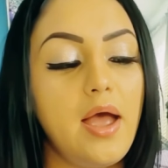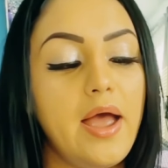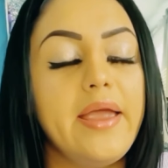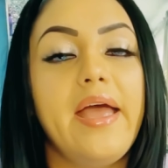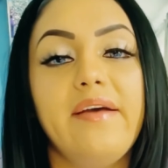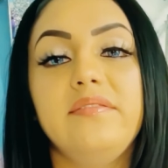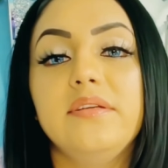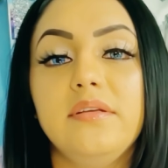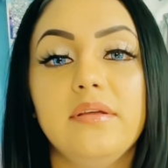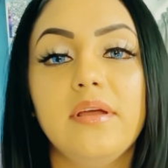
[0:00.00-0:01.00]
I have
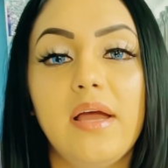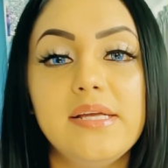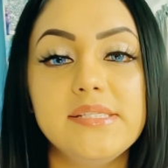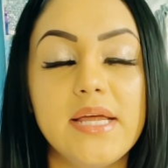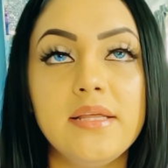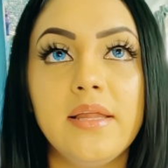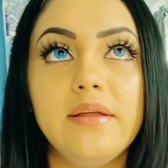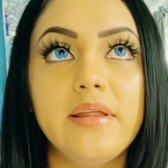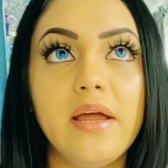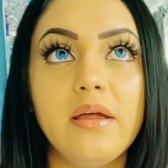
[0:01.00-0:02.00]
to, I said it
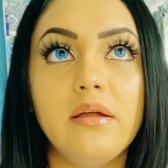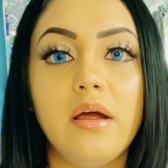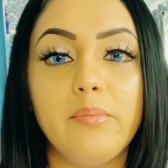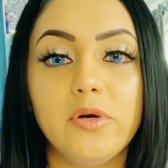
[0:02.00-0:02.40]
like that on